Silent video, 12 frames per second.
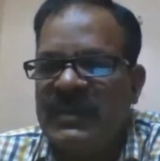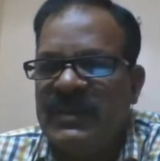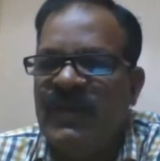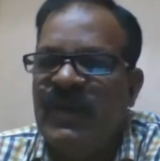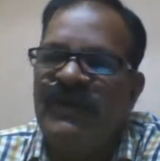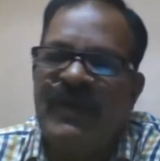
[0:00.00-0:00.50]

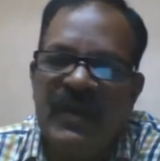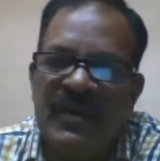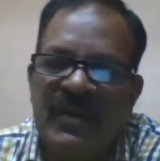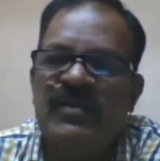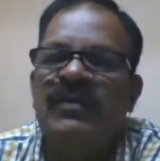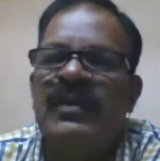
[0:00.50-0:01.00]
you have
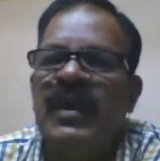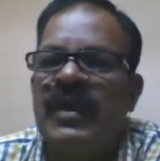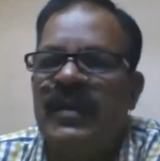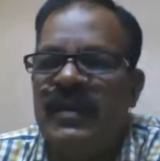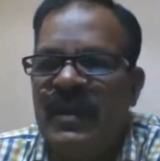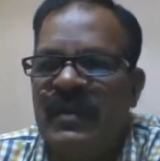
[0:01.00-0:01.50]
entered to their
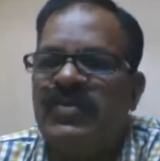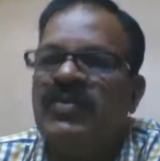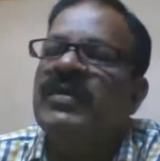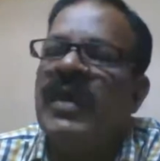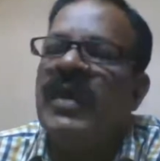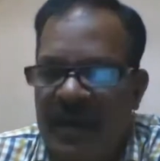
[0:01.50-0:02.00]
area so
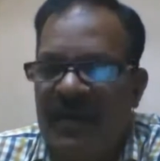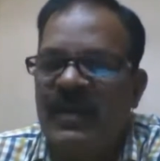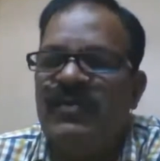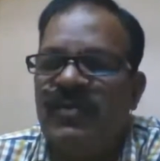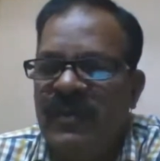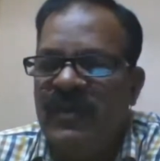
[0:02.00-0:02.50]
they are entering
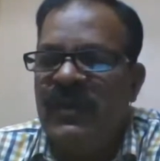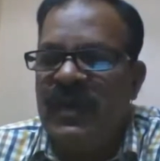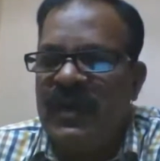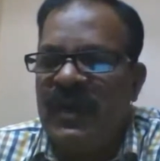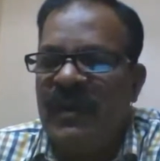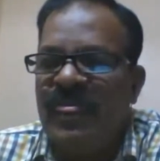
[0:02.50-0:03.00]
to you
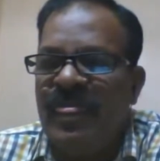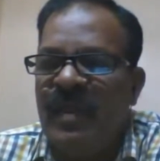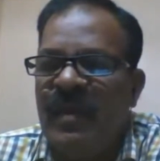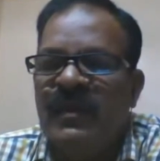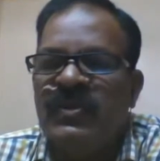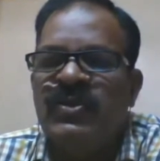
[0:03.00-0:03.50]

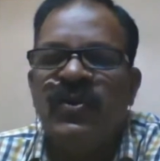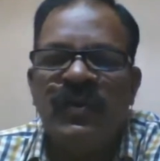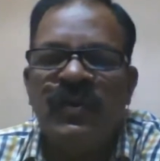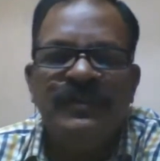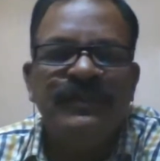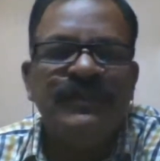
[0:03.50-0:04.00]

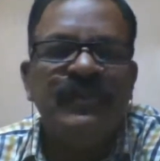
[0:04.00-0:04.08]
so